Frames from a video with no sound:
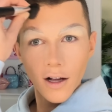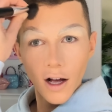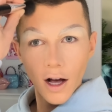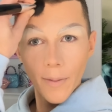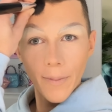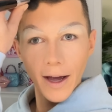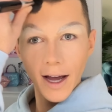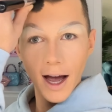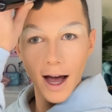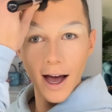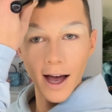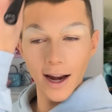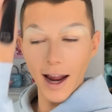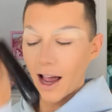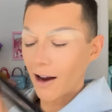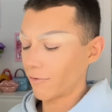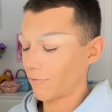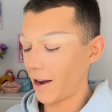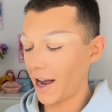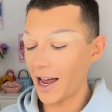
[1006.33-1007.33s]
Oh my God,
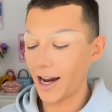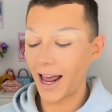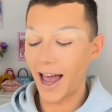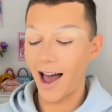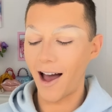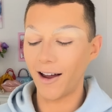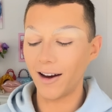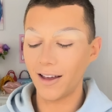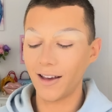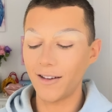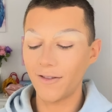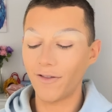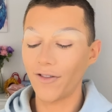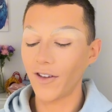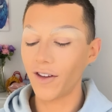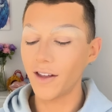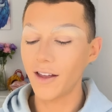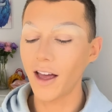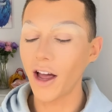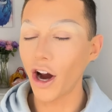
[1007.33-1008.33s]
I ran out of
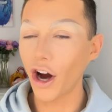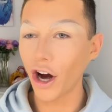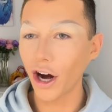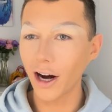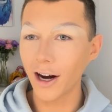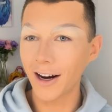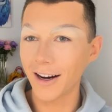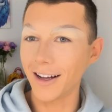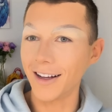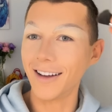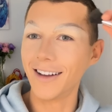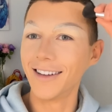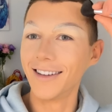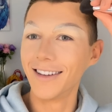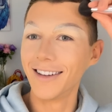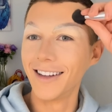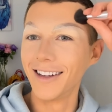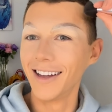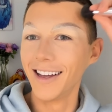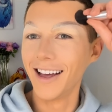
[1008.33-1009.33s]
her.
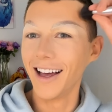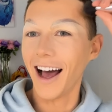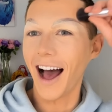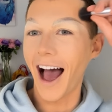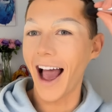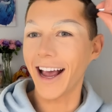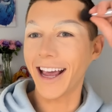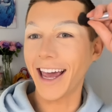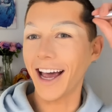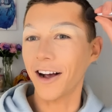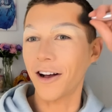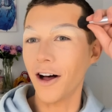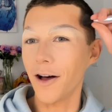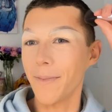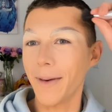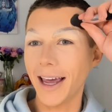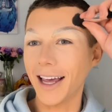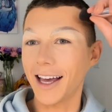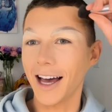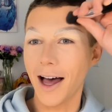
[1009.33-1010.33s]
I can't call
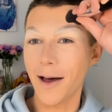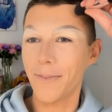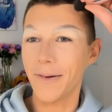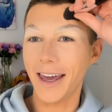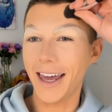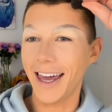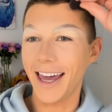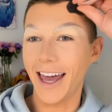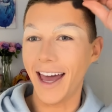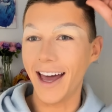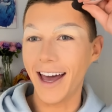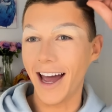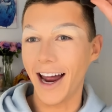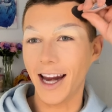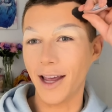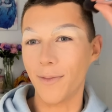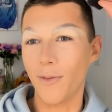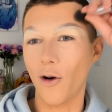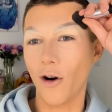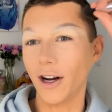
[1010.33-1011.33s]
makeup it
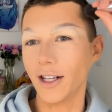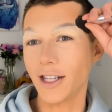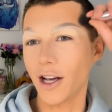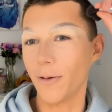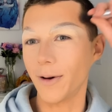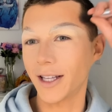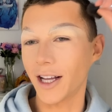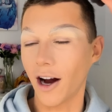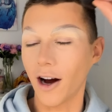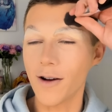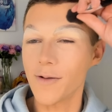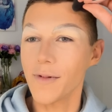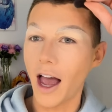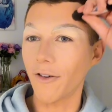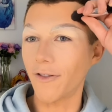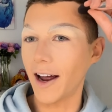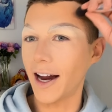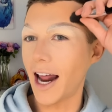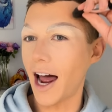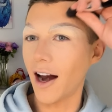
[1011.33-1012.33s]
anymore. It's always her. I
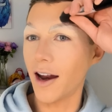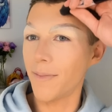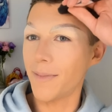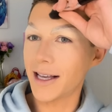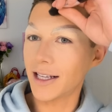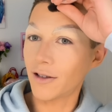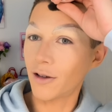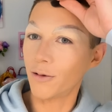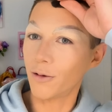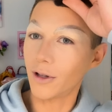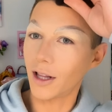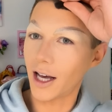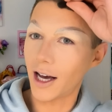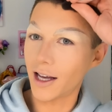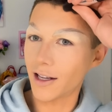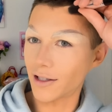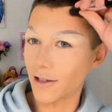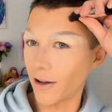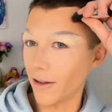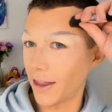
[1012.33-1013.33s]
ran out of Miss
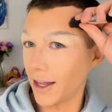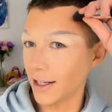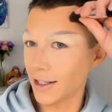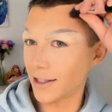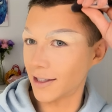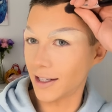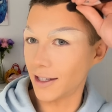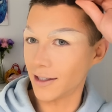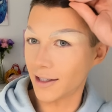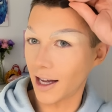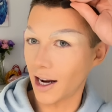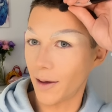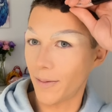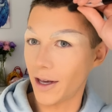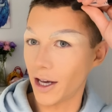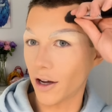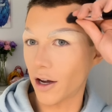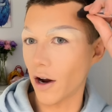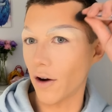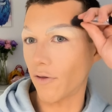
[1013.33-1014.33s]
Hoola, so this is going to be
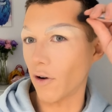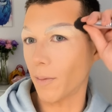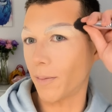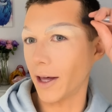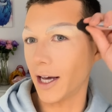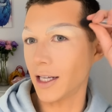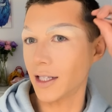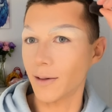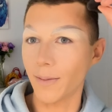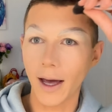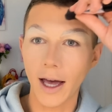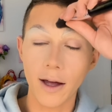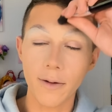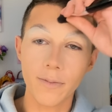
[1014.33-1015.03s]
a good replacement.